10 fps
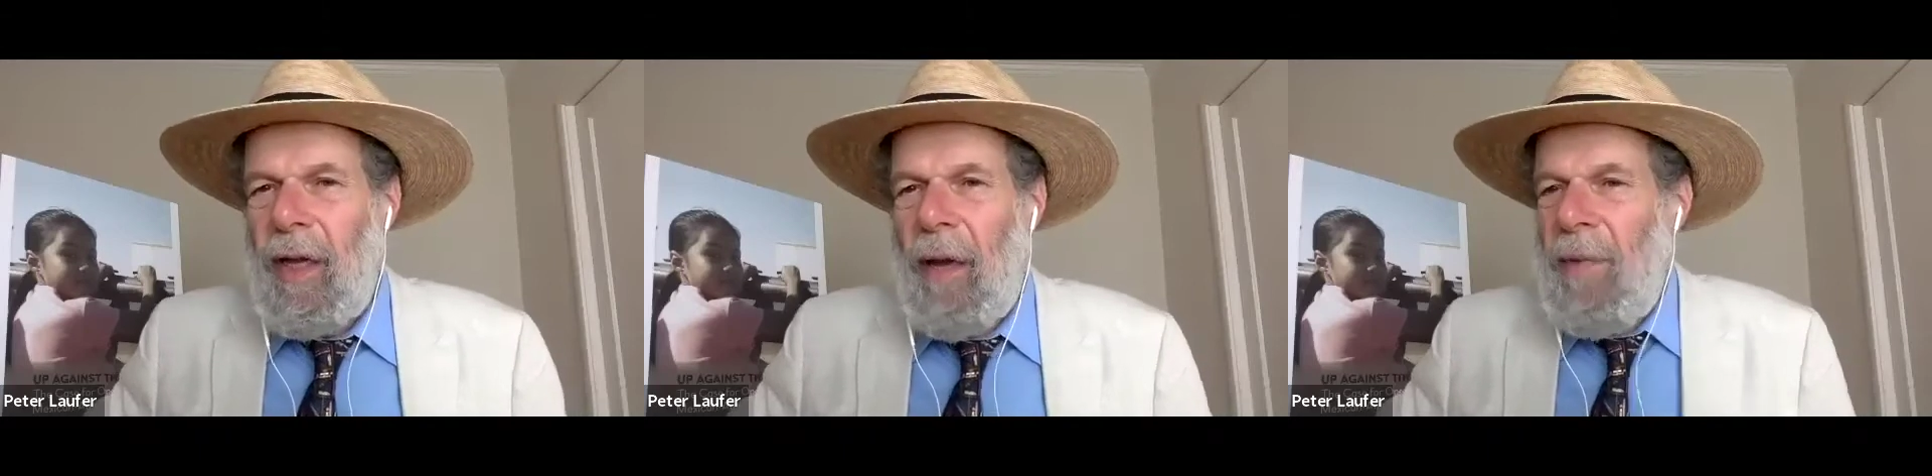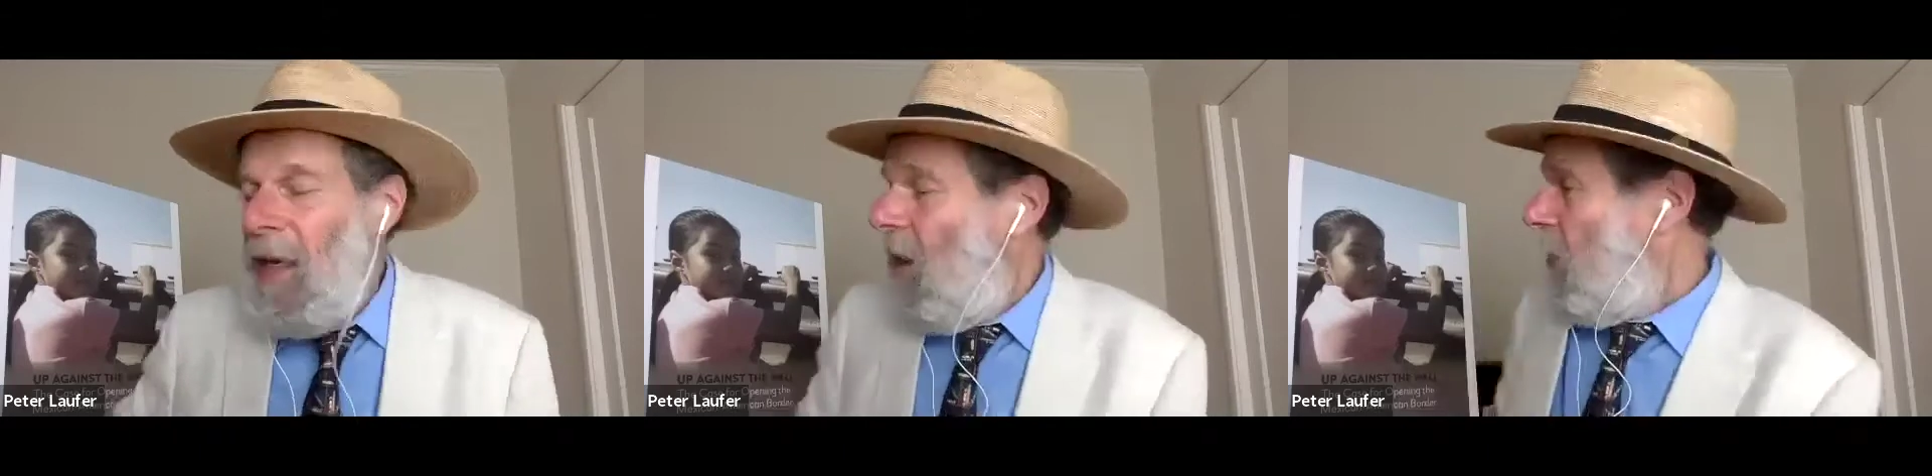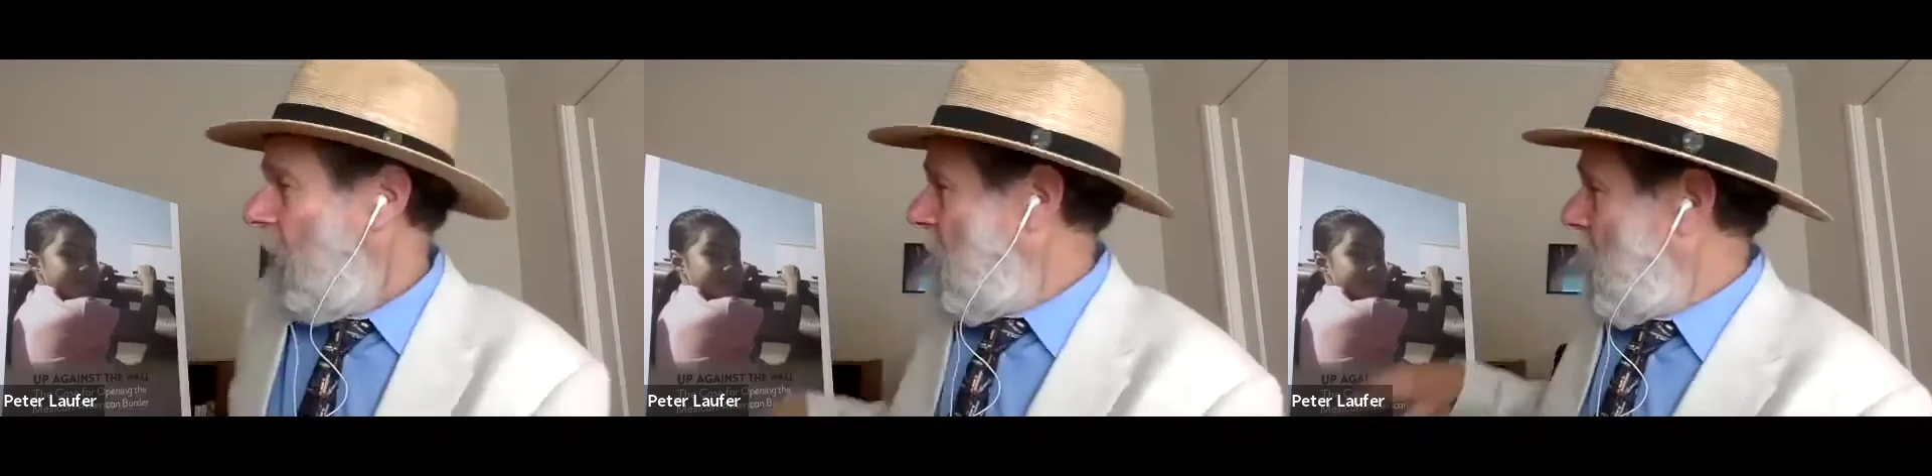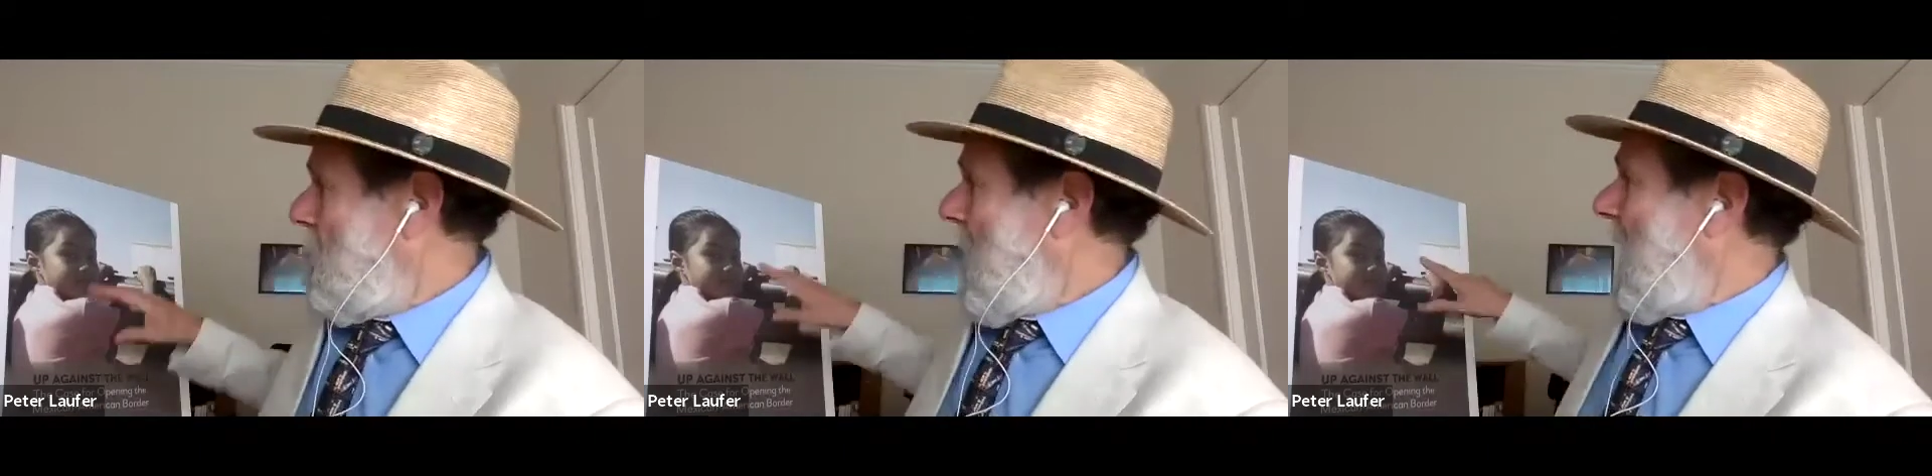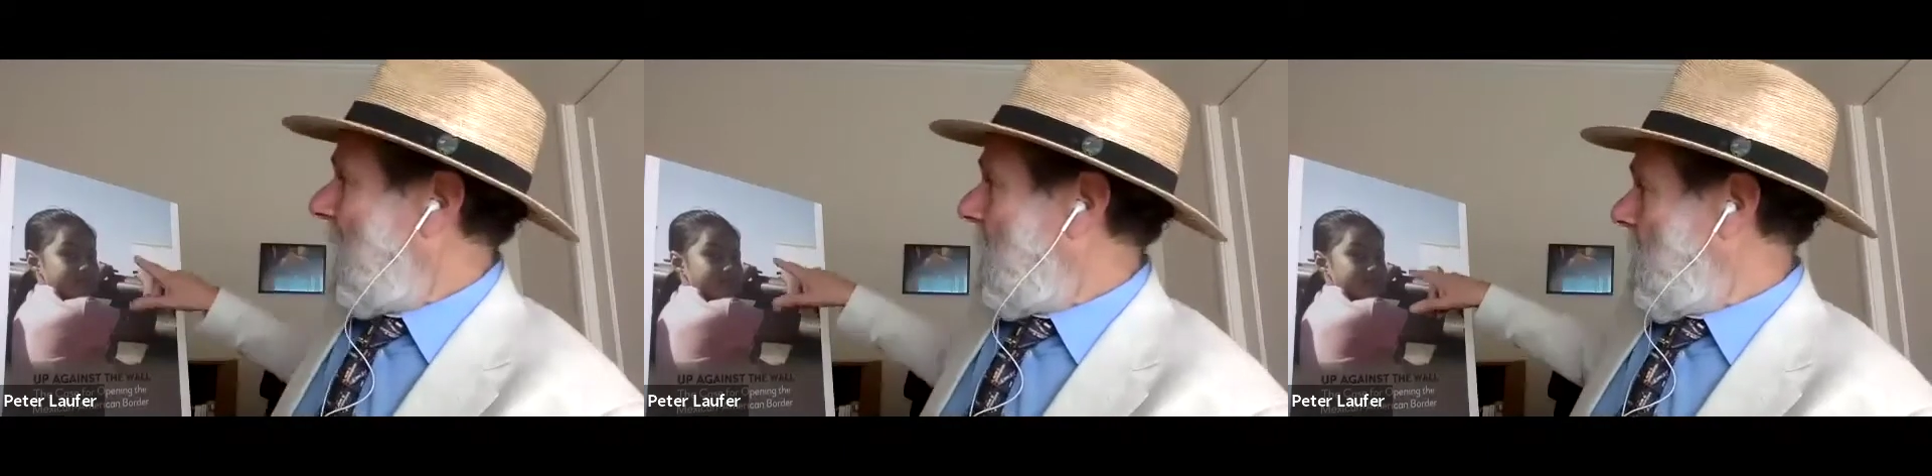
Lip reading: I mean, here in the back of the